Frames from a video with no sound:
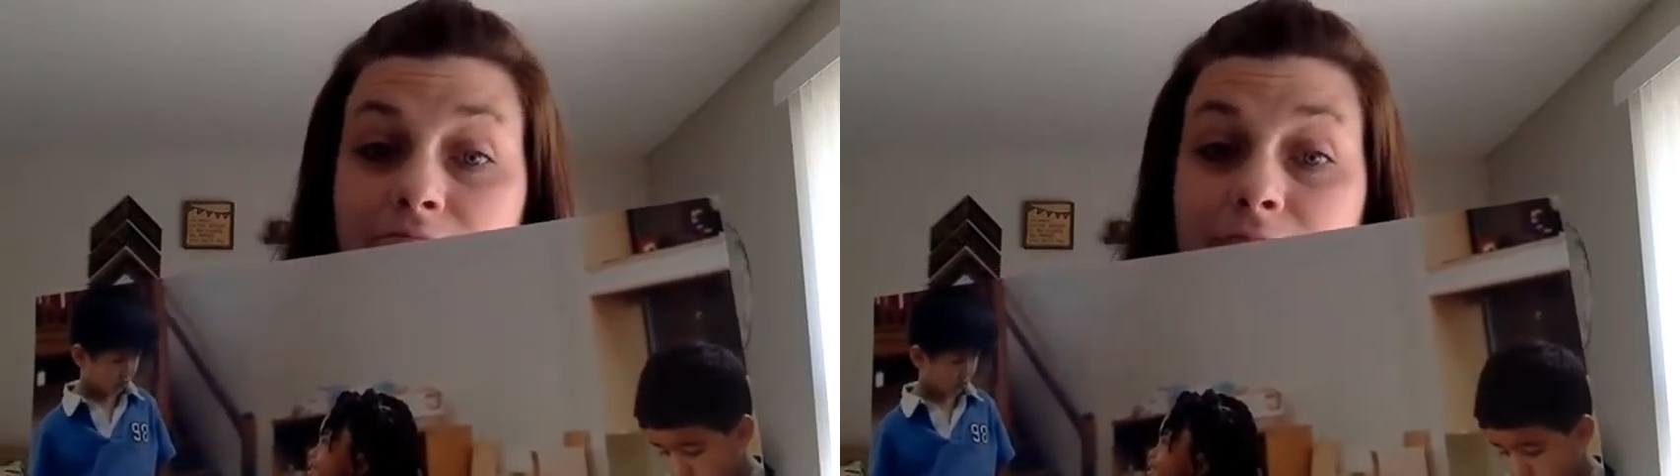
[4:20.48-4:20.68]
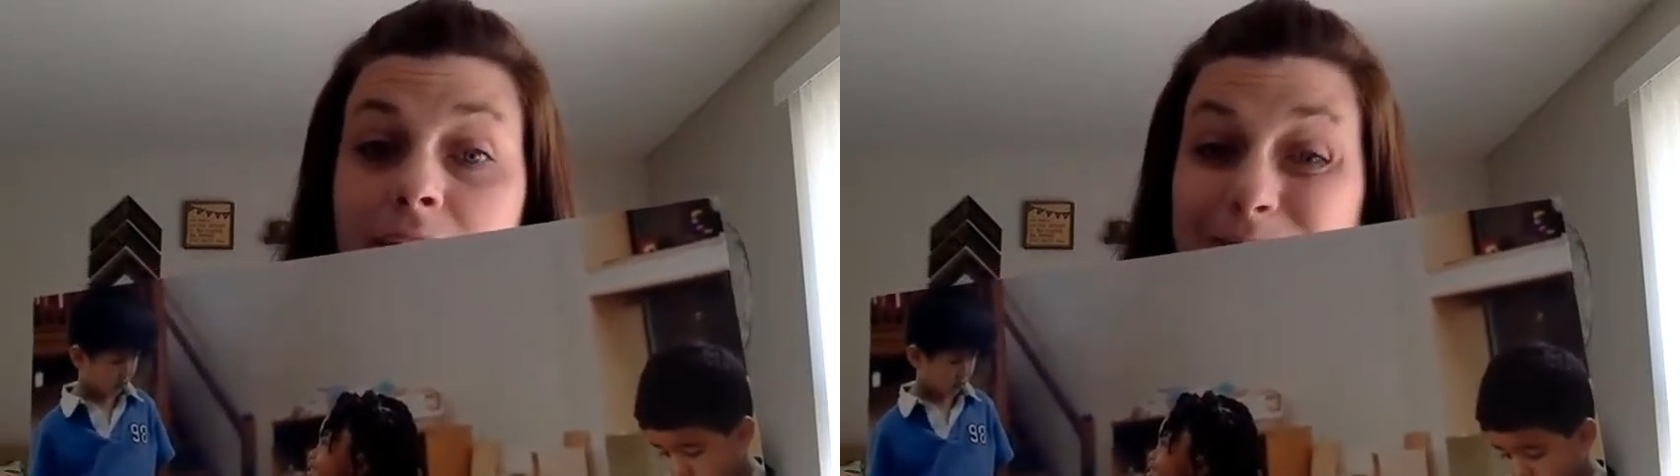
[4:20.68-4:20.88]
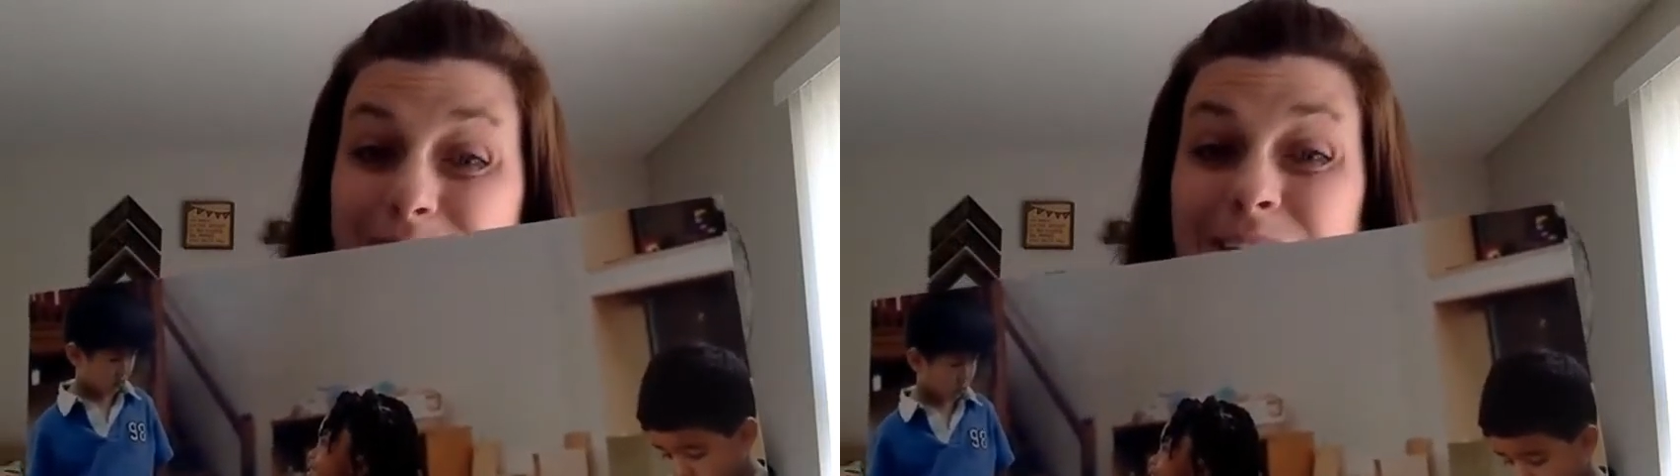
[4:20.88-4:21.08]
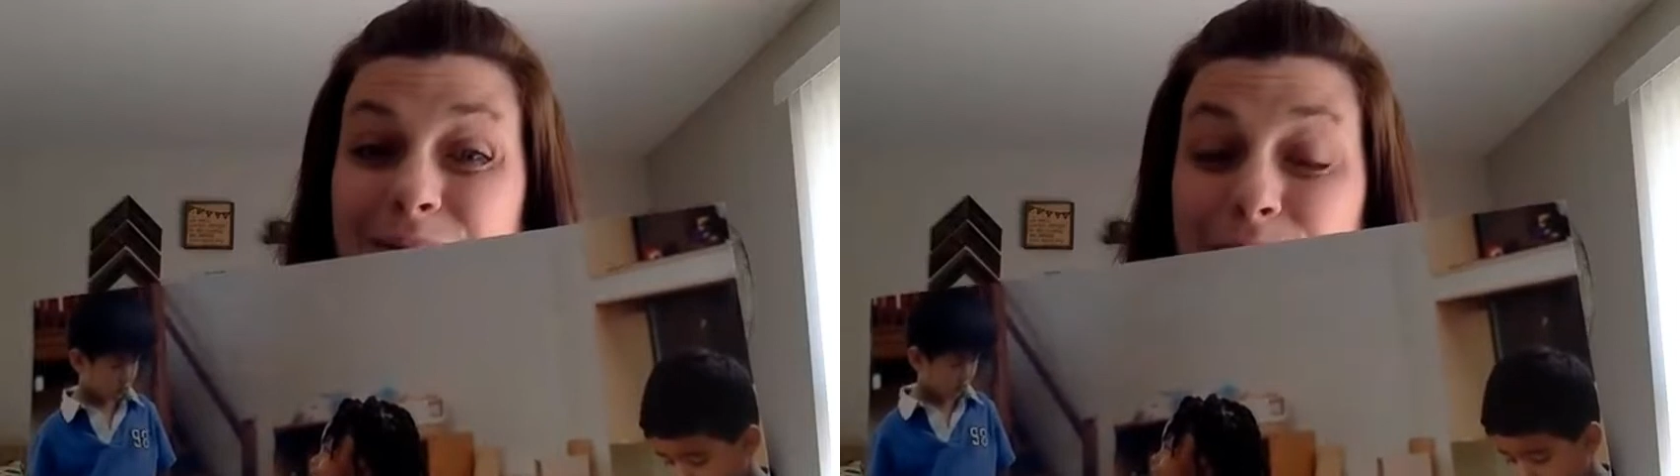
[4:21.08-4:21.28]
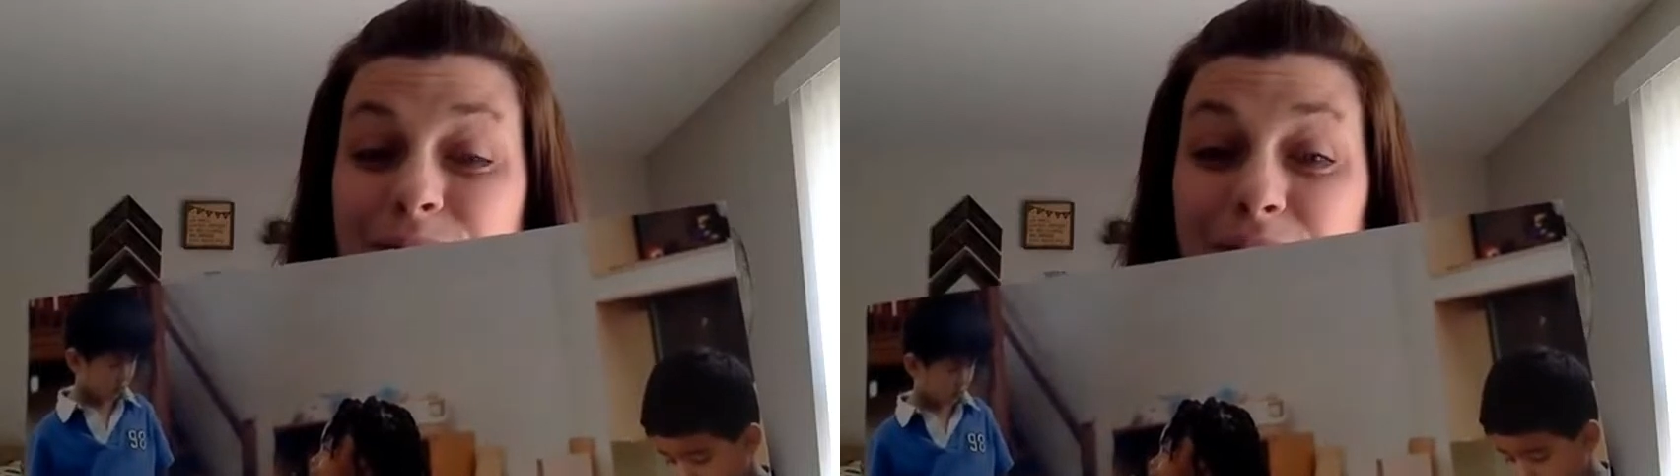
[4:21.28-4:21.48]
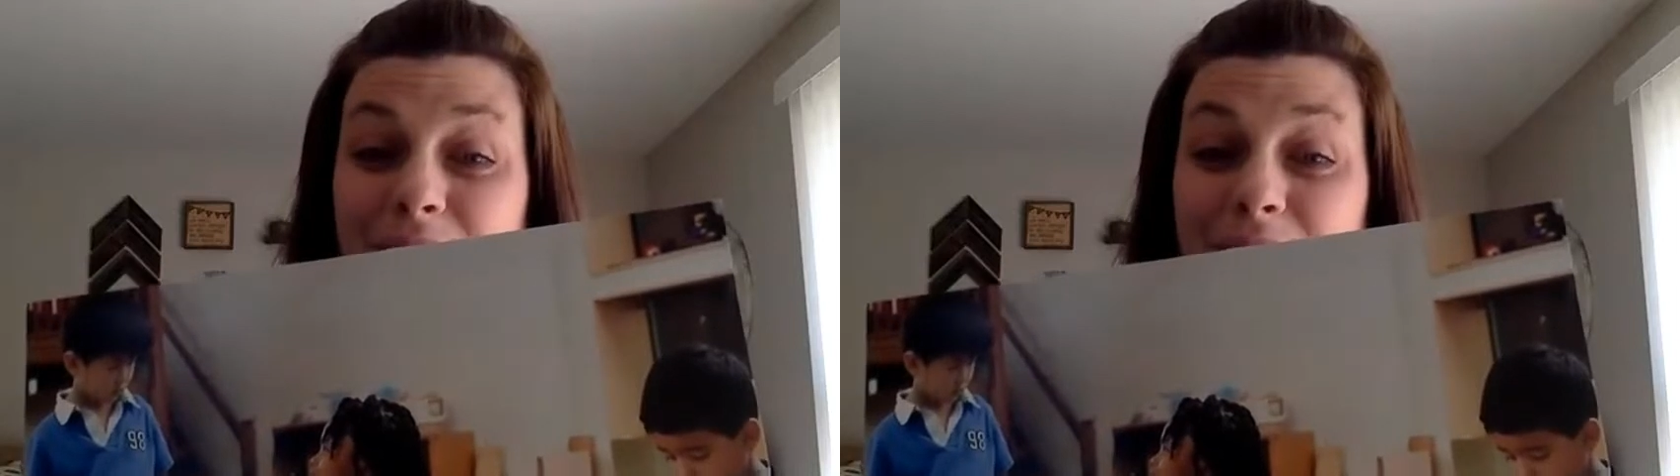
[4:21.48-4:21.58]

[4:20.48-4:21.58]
maybe he would feel